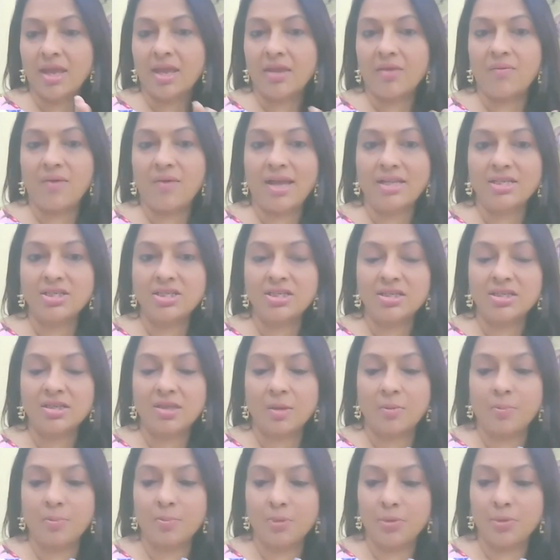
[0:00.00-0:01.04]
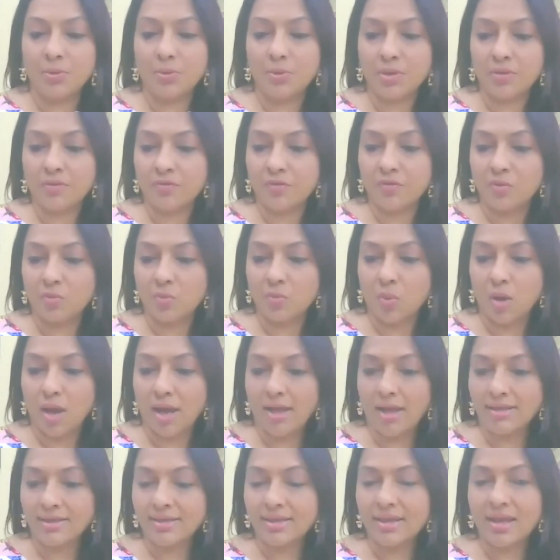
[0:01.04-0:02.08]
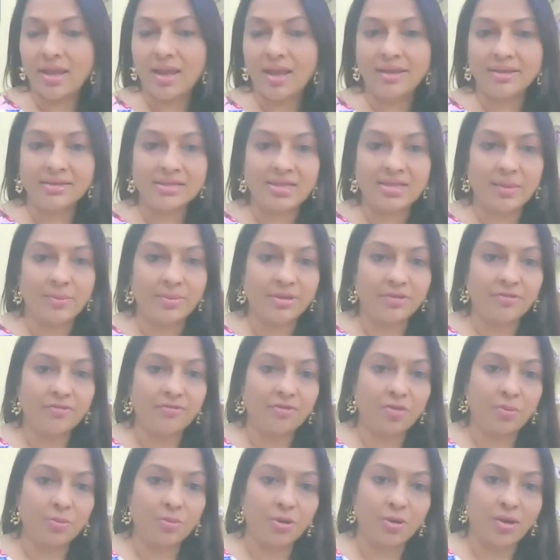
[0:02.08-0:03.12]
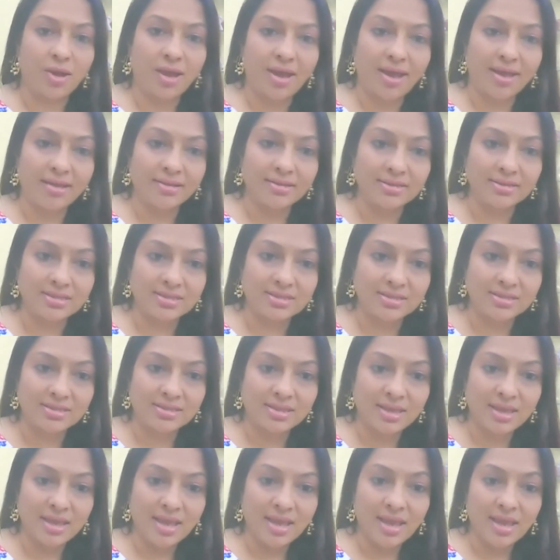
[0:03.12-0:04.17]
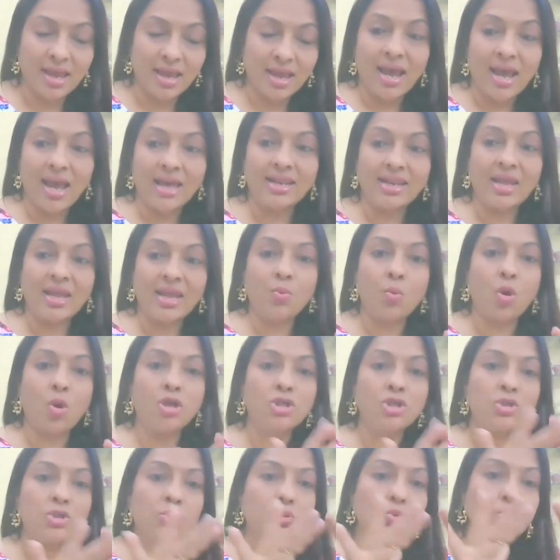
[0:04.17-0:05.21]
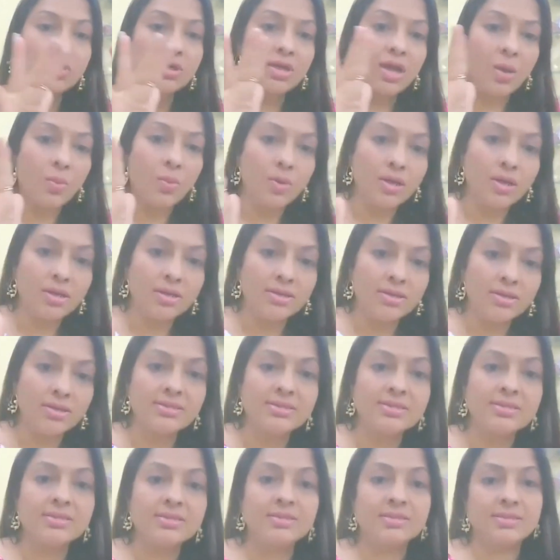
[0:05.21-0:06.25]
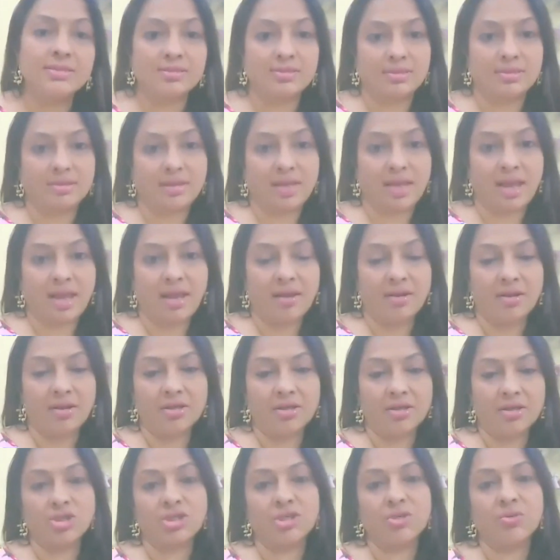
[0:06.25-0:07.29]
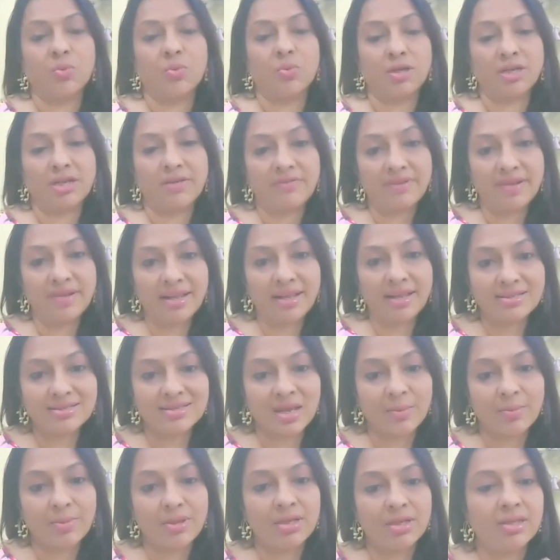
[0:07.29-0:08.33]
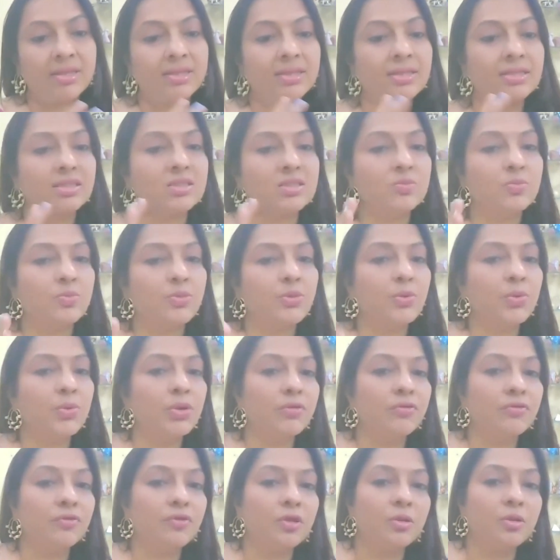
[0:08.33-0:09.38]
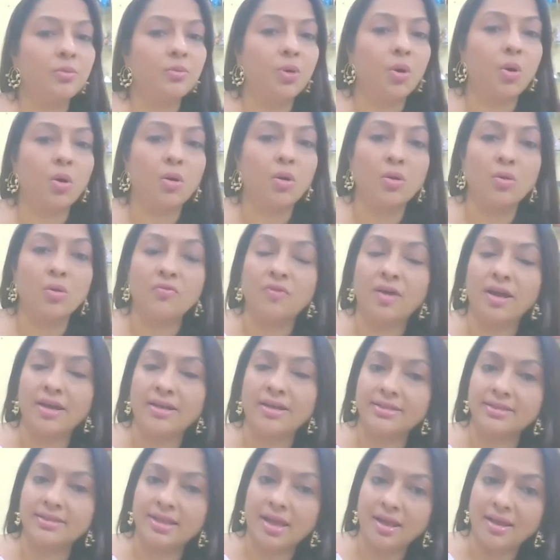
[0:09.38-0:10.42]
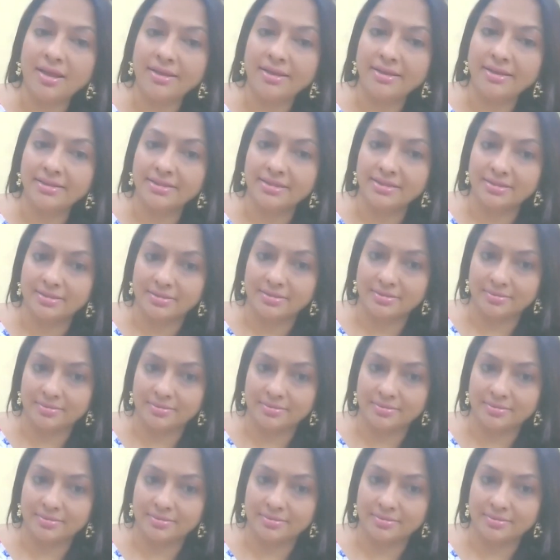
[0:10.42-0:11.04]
Imagine a beautiful white light coming from your hands. And I want you to cover this energy, whatever has come in this beautiful ball of white light.